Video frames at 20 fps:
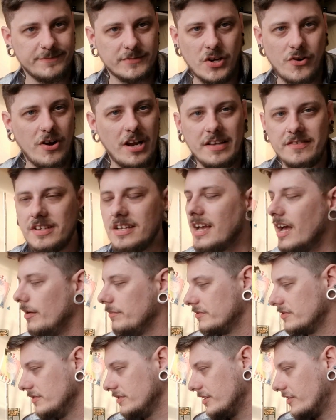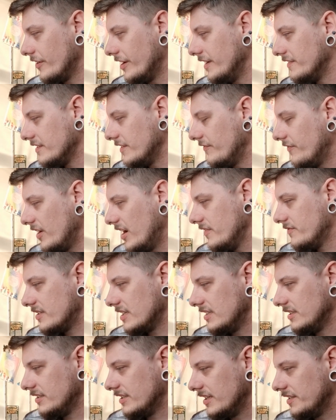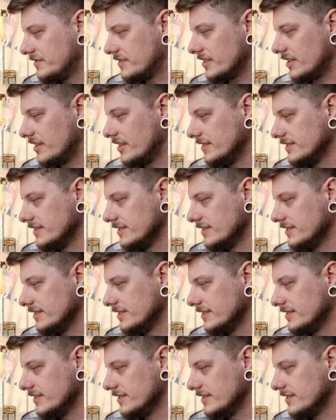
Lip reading: Crazy, absolutely crazy. 5 cylinders,